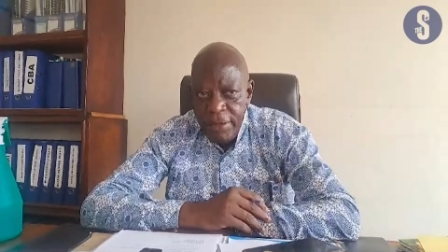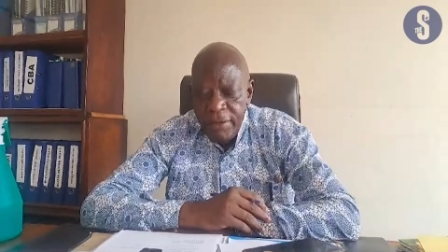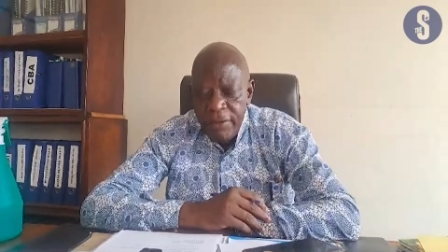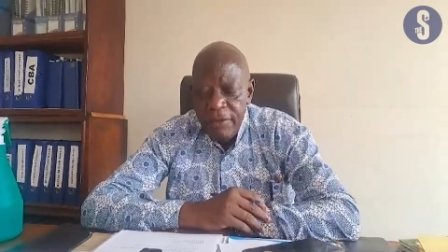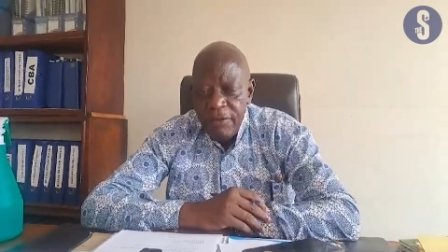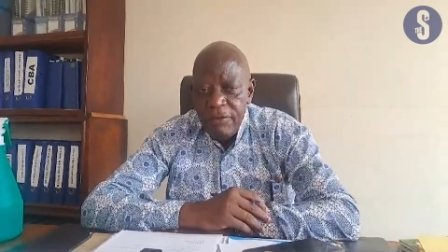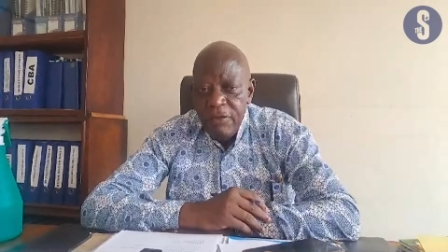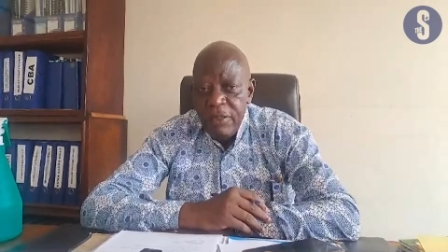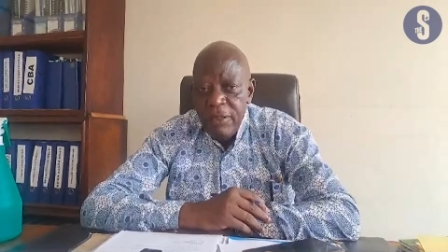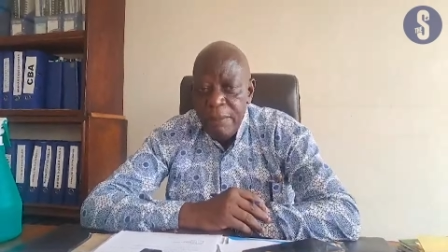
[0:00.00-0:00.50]

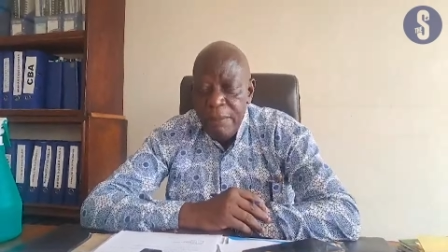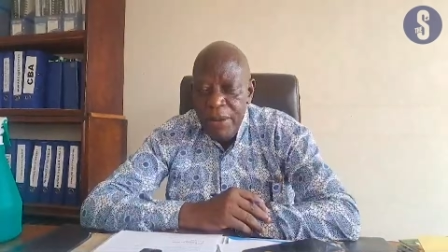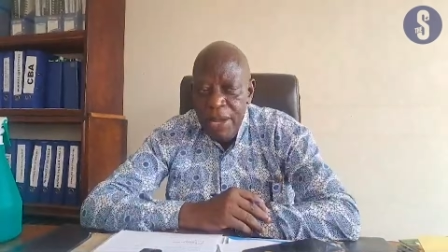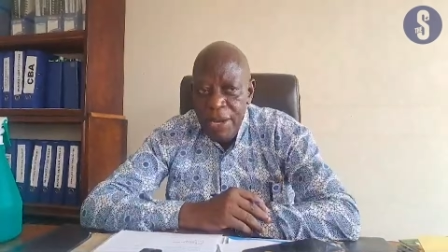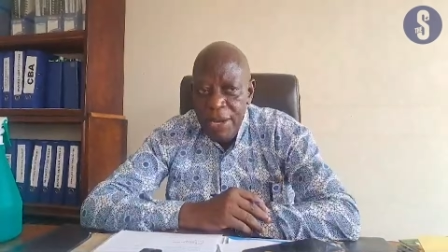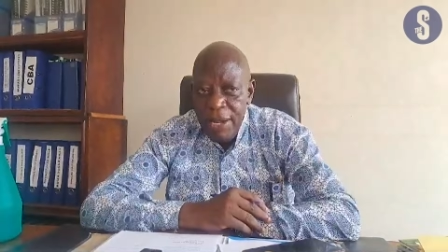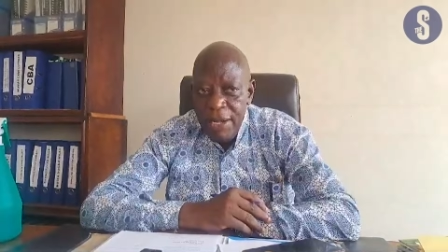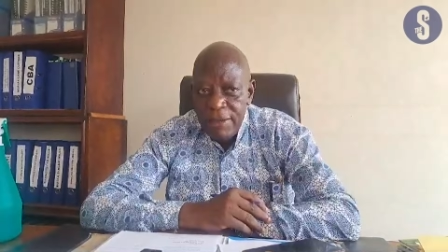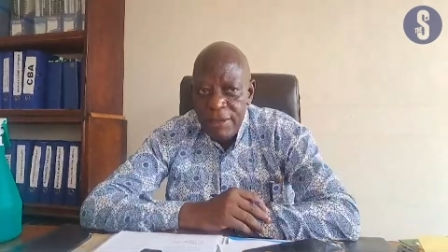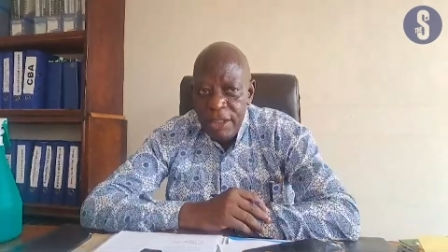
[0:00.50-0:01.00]
is the
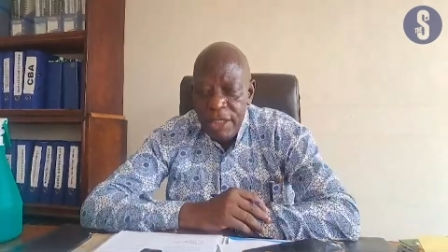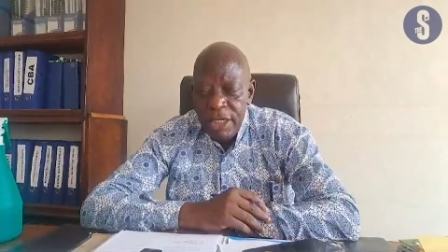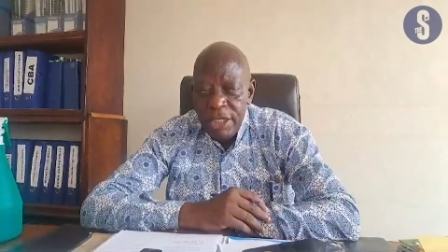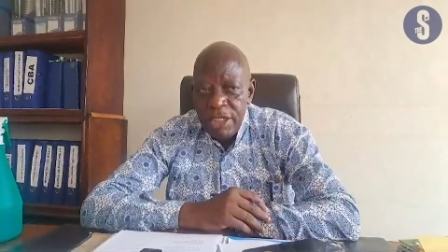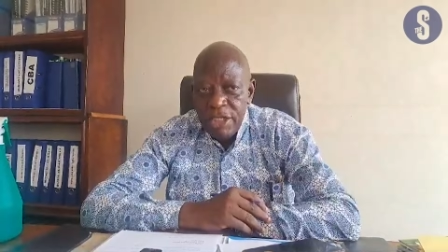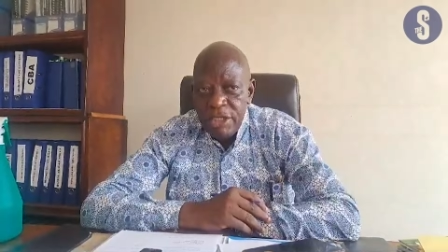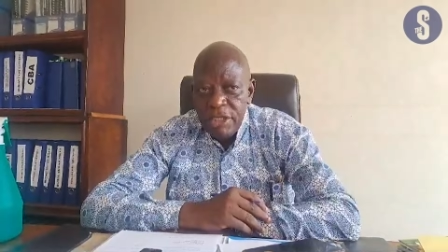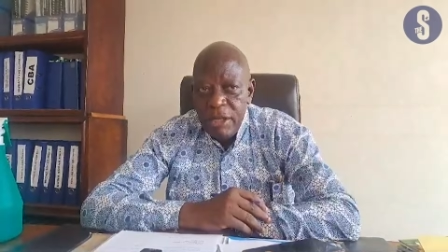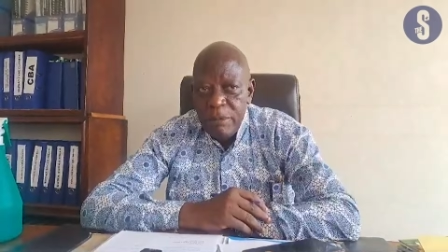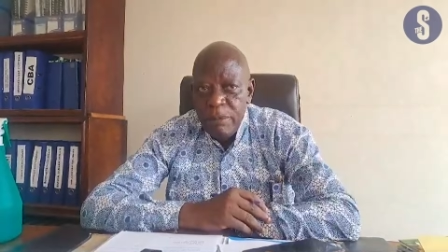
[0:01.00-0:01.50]
balance that
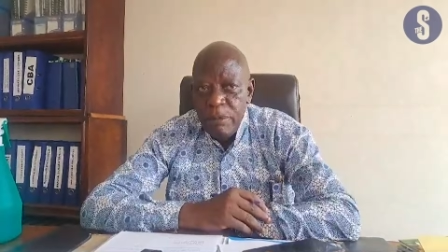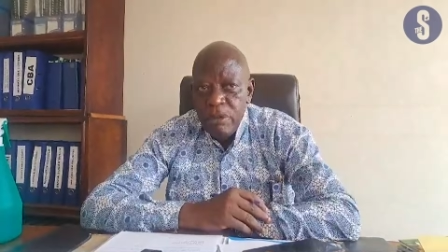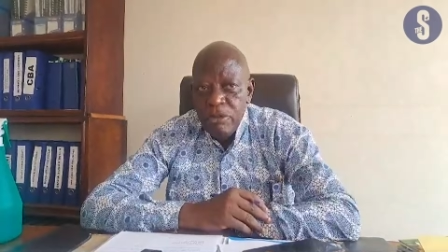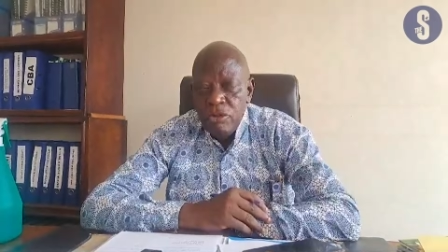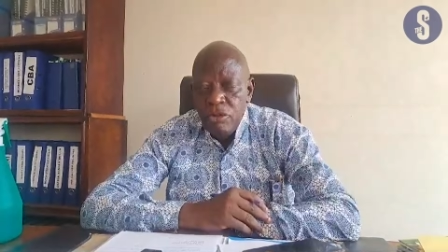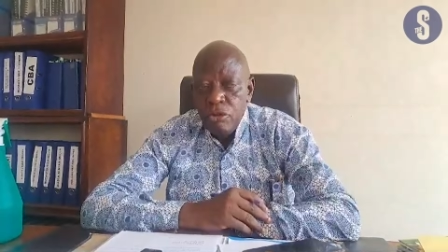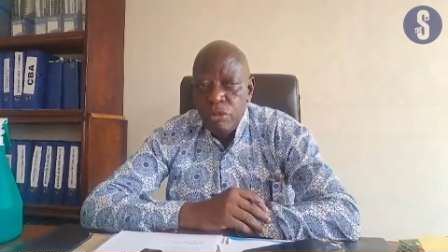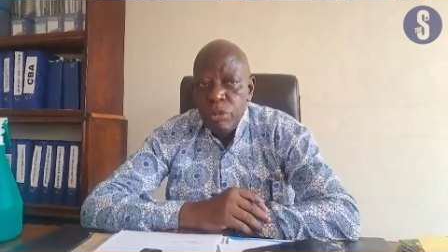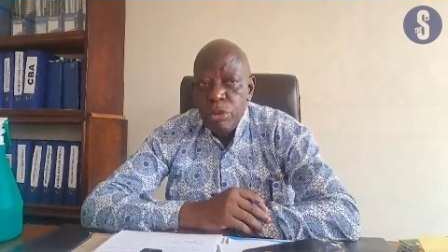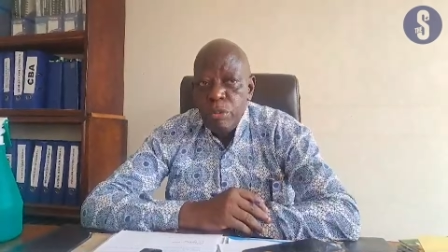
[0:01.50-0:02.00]
is
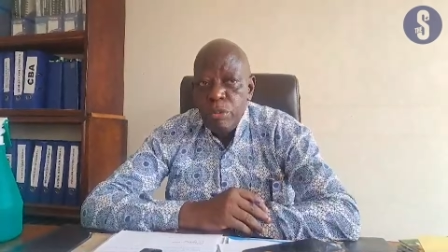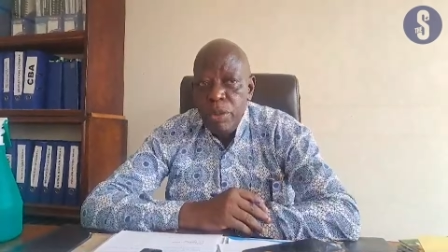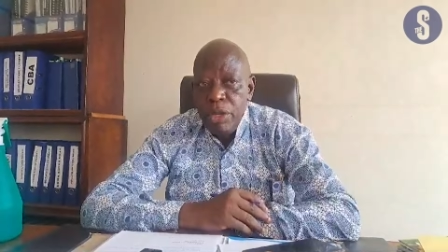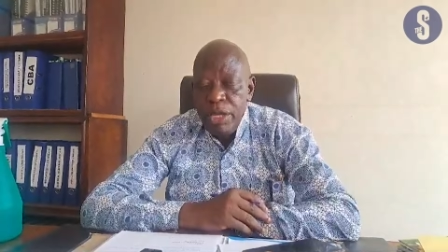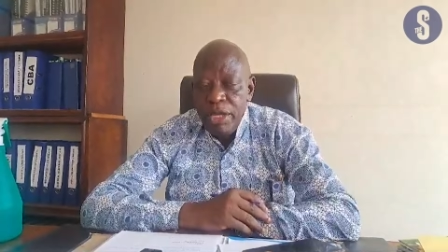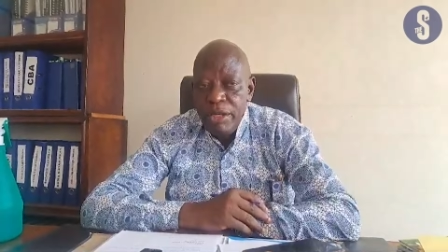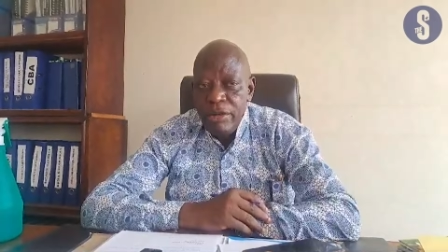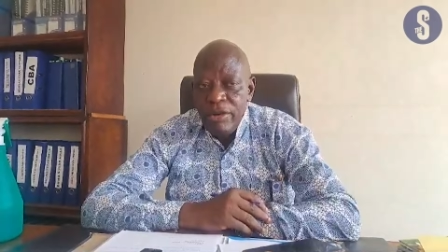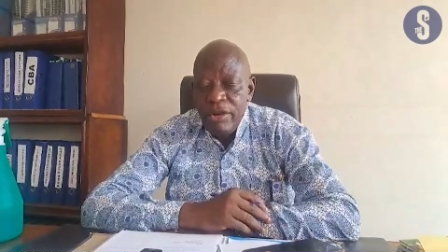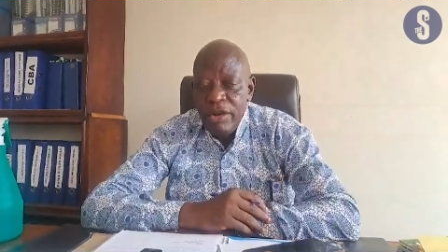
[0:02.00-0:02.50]
supposed to be
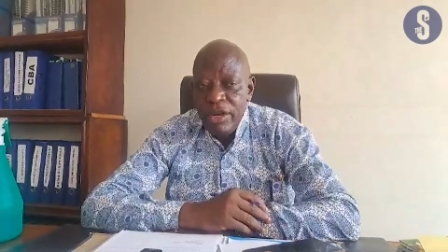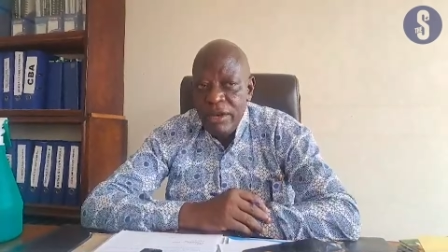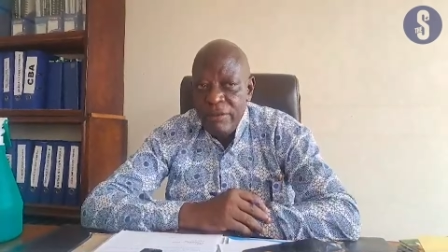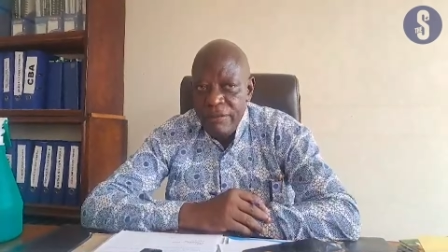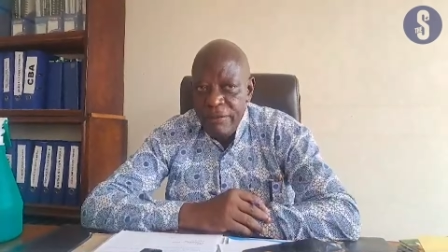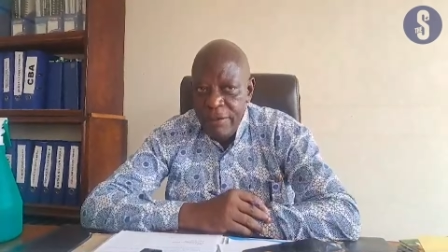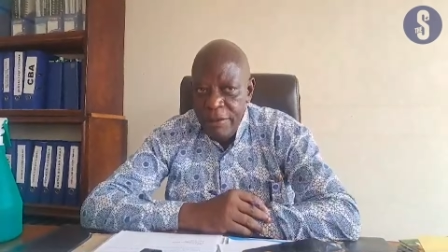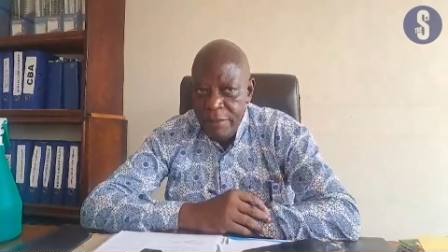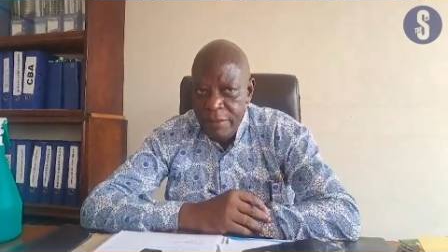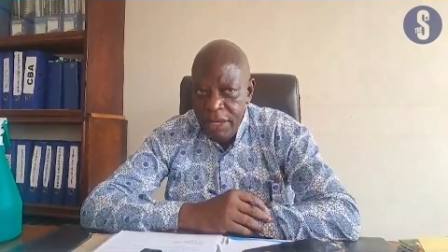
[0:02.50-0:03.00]
paid to the
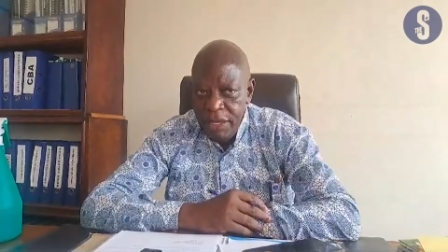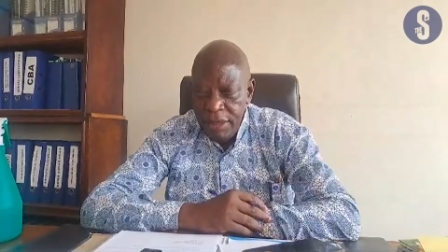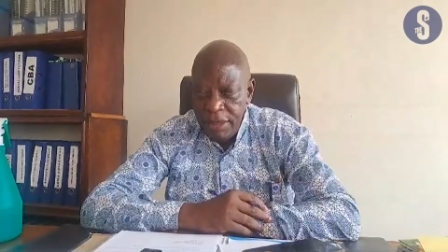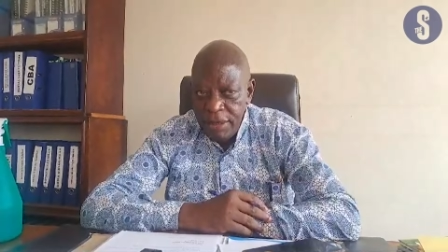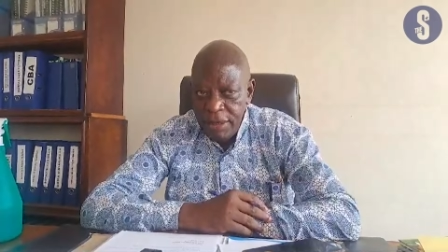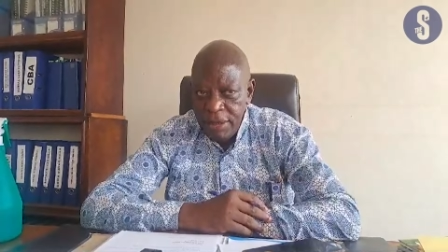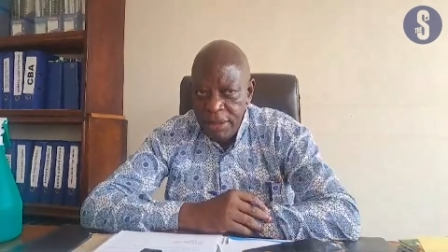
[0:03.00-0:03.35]
farmers,